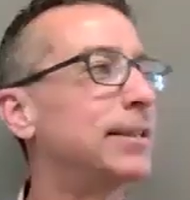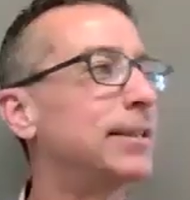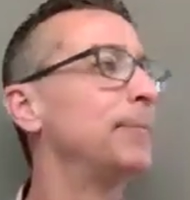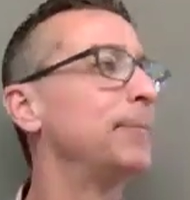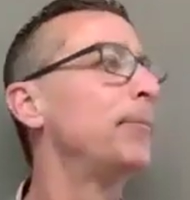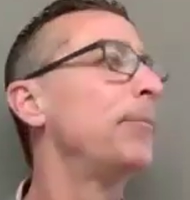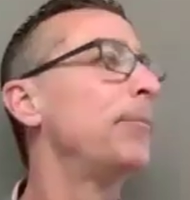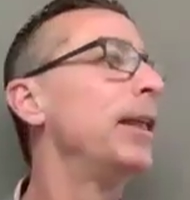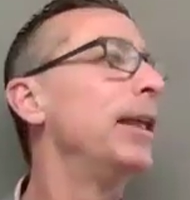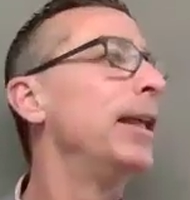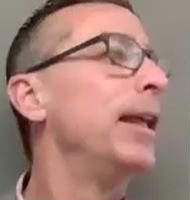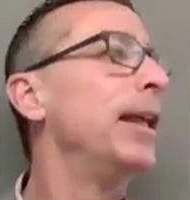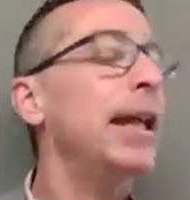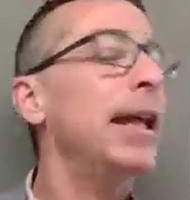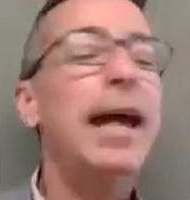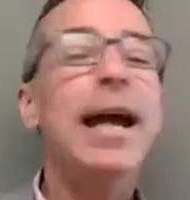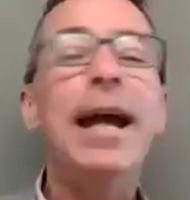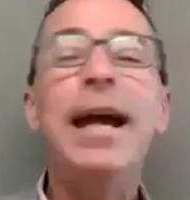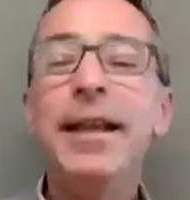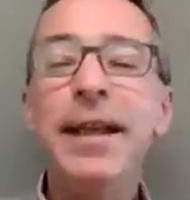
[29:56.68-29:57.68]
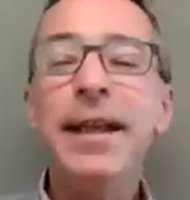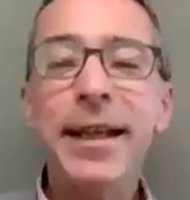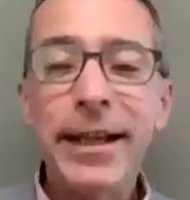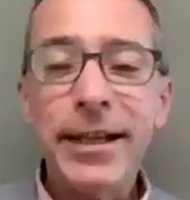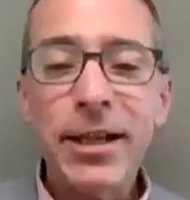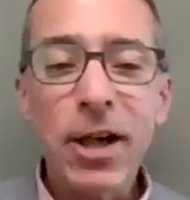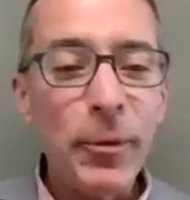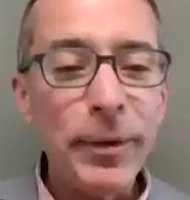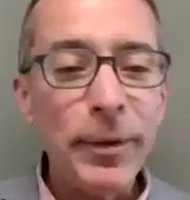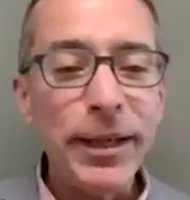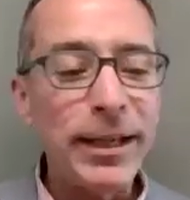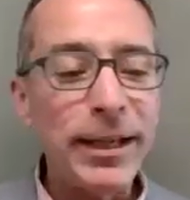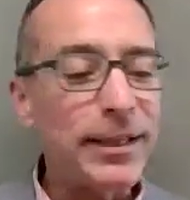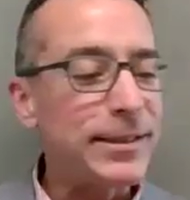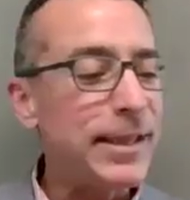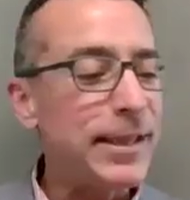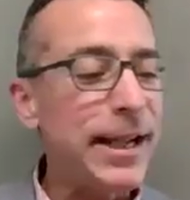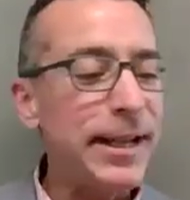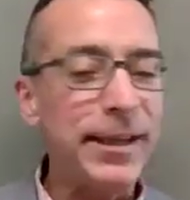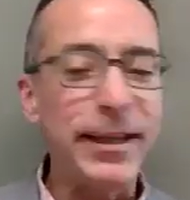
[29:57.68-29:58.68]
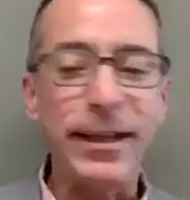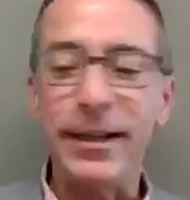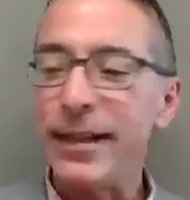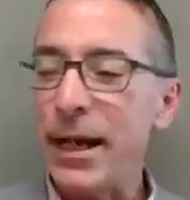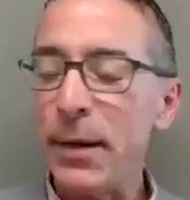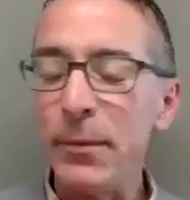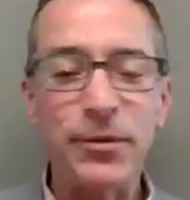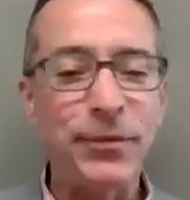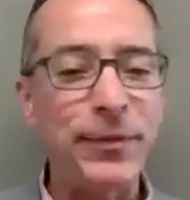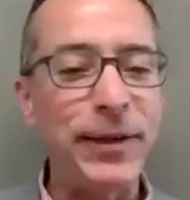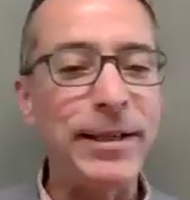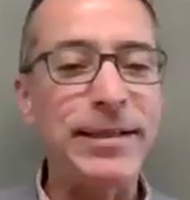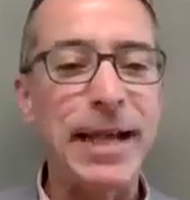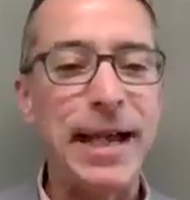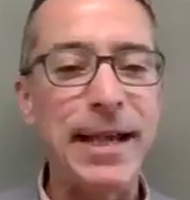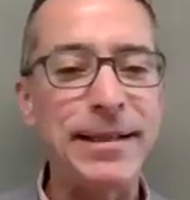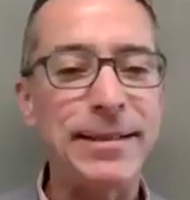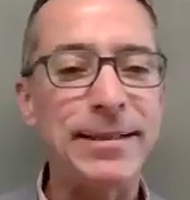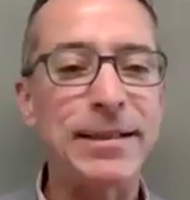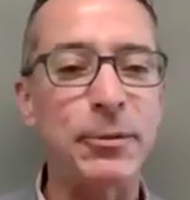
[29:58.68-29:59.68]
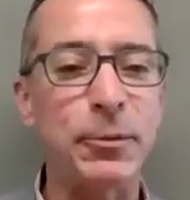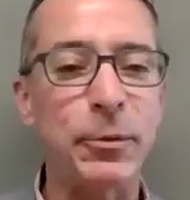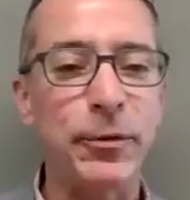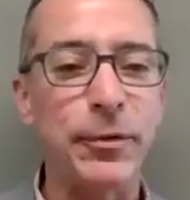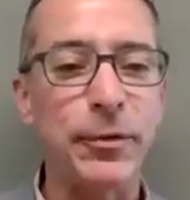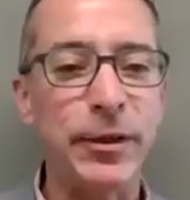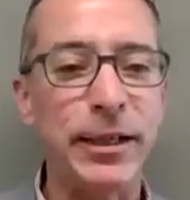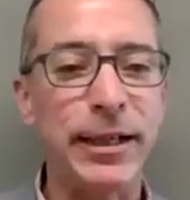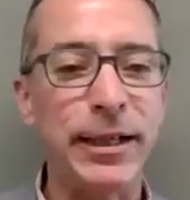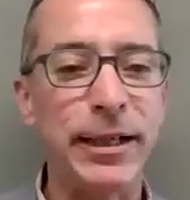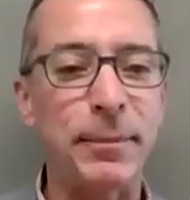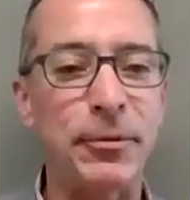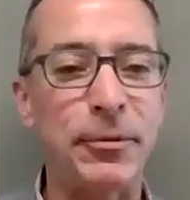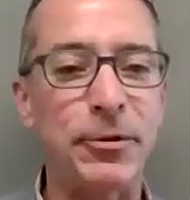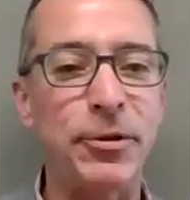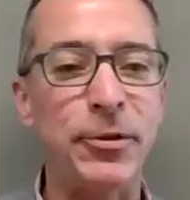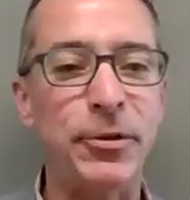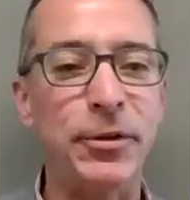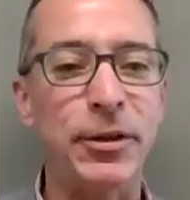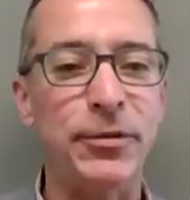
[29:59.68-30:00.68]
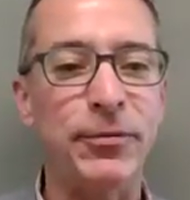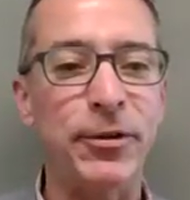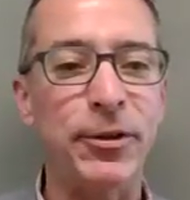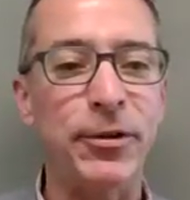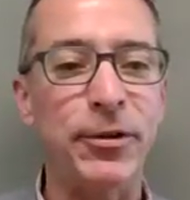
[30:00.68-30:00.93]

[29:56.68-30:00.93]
us. And then they called me the next day and like, that was fantastic. We really like to pursue this